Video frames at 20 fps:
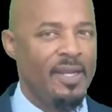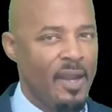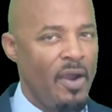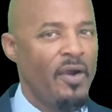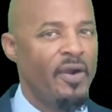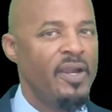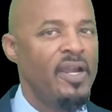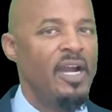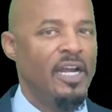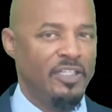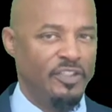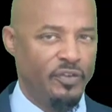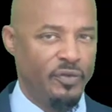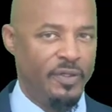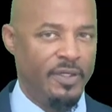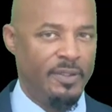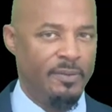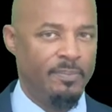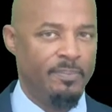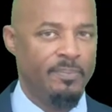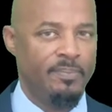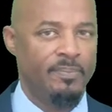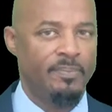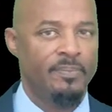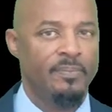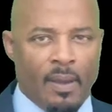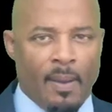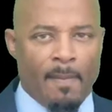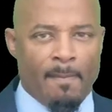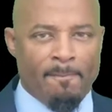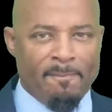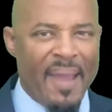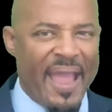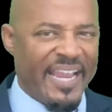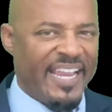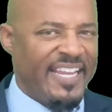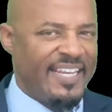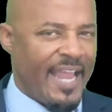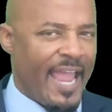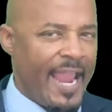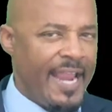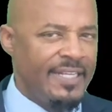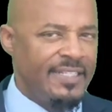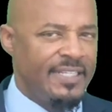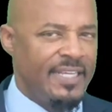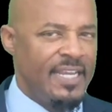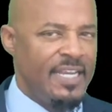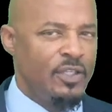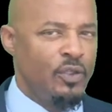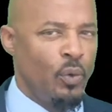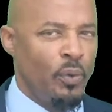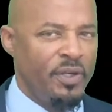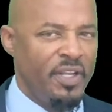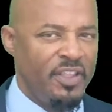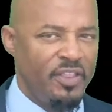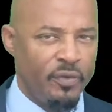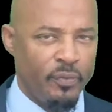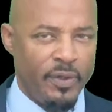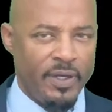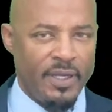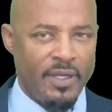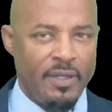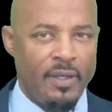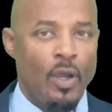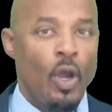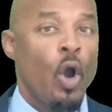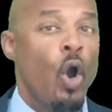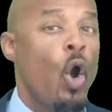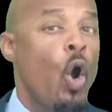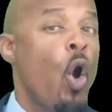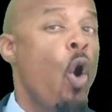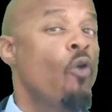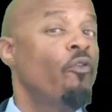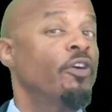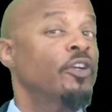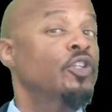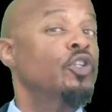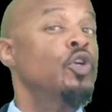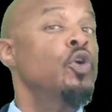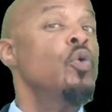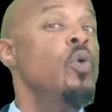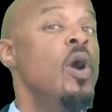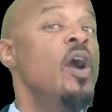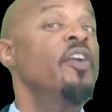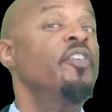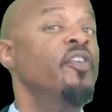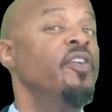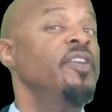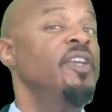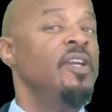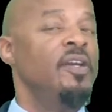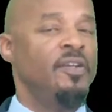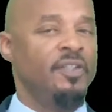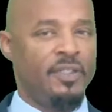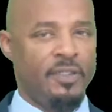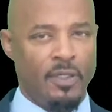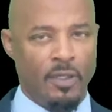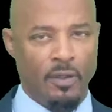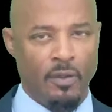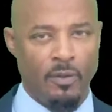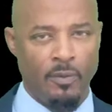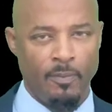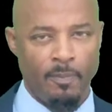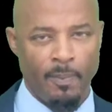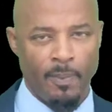in our country. Back in 1823, over 200 years ago,